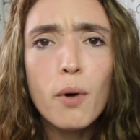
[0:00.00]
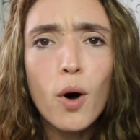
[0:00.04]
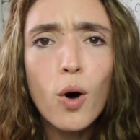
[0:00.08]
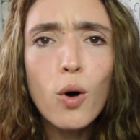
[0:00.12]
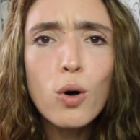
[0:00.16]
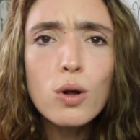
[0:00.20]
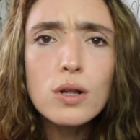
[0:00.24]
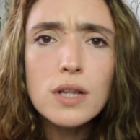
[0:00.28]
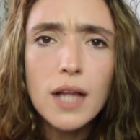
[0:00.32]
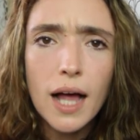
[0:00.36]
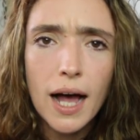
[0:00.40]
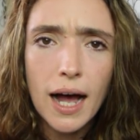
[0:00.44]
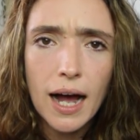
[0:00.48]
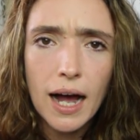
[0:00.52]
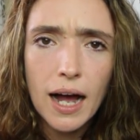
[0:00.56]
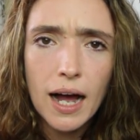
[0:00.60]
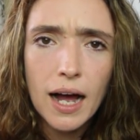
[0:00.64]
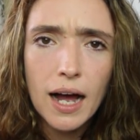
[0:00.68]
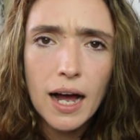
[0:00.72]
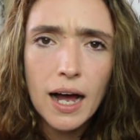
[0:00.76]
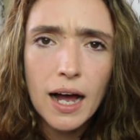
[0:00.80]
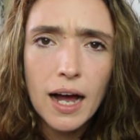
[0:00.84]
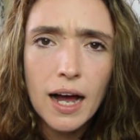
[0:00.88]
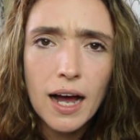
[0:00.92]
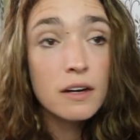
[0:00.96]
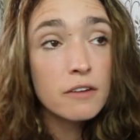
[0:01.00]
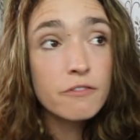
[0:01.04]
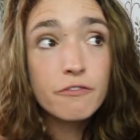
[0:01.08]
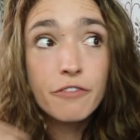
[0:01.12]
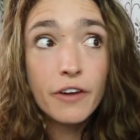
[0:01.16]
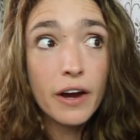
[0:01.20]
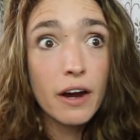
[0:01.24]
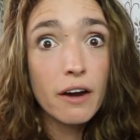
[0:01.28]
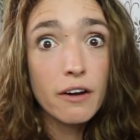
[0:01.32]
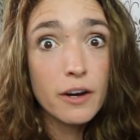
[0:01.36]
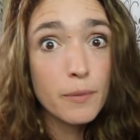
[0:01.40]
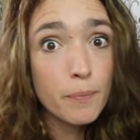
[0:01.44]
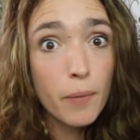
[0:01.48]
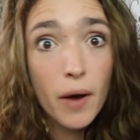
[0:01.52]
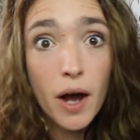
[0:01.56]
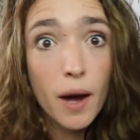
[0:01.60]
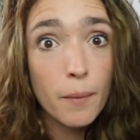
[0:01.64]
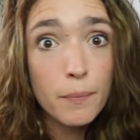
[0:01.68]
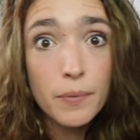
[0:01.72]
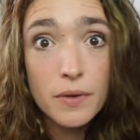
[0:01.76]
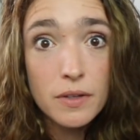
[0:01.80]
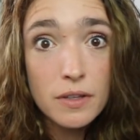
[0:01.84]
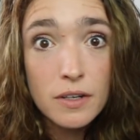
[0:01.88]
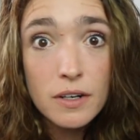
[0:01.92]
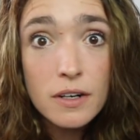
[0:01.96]
bola. Very
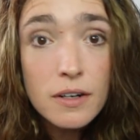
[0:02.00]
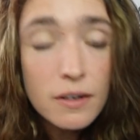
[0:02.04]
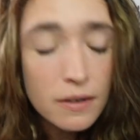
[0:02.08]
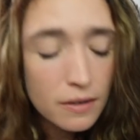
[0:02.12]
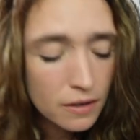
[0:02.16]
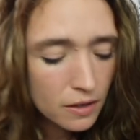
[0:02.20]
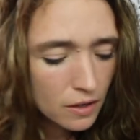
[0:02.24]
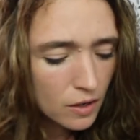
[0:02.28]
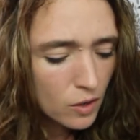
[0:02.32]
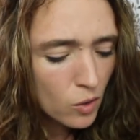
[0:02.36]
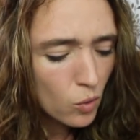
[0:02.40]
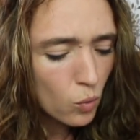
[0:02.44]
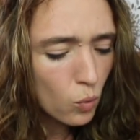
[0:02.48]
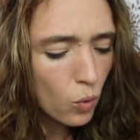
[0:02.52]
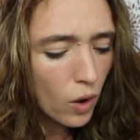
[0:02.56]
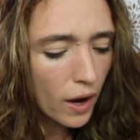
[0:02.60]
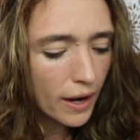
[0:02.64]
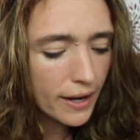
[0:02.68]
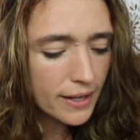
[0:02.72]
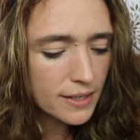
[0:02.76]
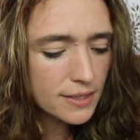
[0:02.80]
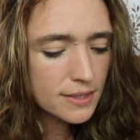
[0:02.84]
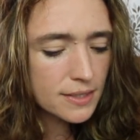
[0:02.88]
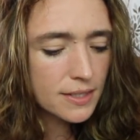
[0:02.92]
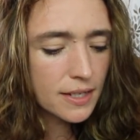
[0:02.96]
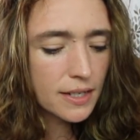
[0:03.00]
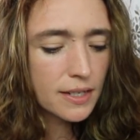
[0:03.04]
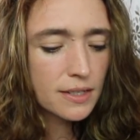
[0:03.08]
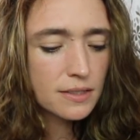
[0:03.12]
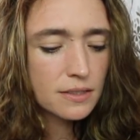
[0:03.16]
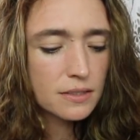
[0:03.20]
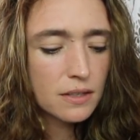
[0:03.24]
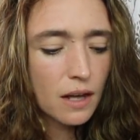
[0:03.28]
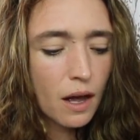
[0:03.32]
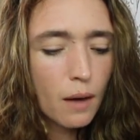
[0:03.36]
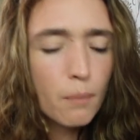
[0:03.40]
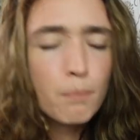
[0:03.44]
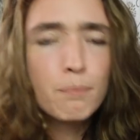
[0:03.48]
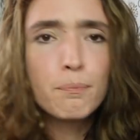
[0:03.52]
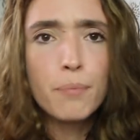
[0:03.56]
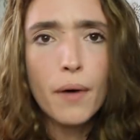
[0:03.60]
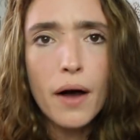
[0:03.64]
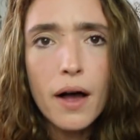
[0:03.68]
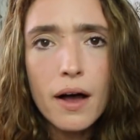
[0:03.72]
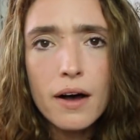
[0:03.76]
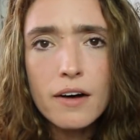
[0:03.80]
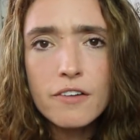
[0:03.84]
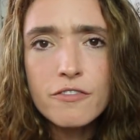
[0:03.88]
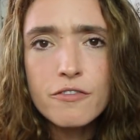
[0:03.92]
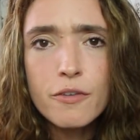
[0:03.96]
popular. Why is this
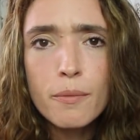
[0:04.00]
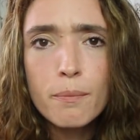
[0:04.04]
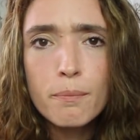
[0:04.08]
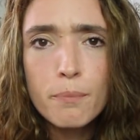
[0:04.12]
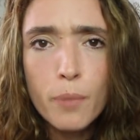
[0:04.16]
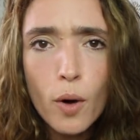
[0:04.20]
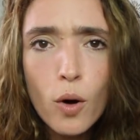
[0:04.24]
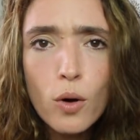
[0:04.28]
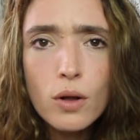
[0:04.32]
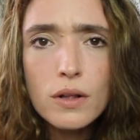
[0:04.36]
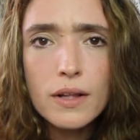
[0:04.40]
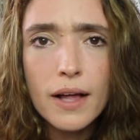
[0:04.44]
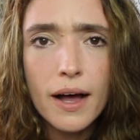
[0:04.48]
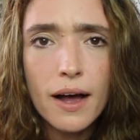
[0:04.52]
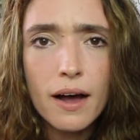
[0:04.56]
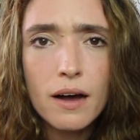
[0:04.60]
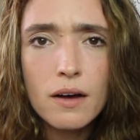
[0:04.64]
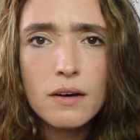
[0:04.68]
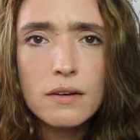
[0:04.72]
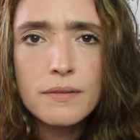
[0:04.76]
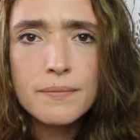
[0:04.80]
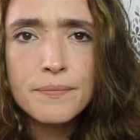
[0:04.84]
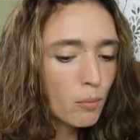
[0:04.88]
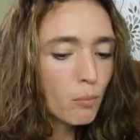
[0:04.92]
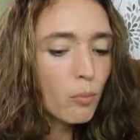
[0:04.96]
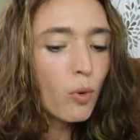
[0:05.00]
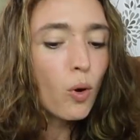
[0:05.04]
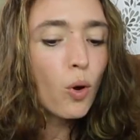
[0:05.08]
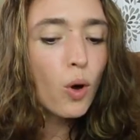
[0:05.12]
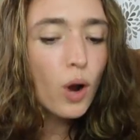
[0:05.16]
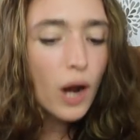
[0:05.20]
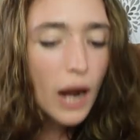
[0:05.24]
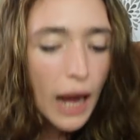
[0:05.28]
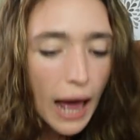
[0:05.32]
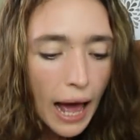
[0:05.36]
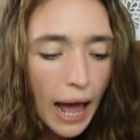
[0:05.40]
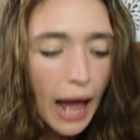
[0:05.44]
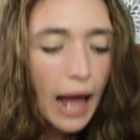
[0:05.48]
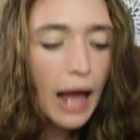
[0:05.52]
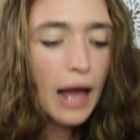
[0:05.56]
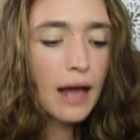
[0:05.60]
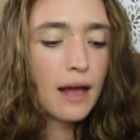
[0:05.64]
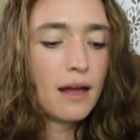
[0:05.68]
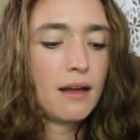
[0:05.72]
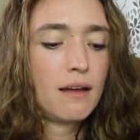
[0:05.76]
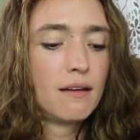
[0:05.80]
above bola? Bola.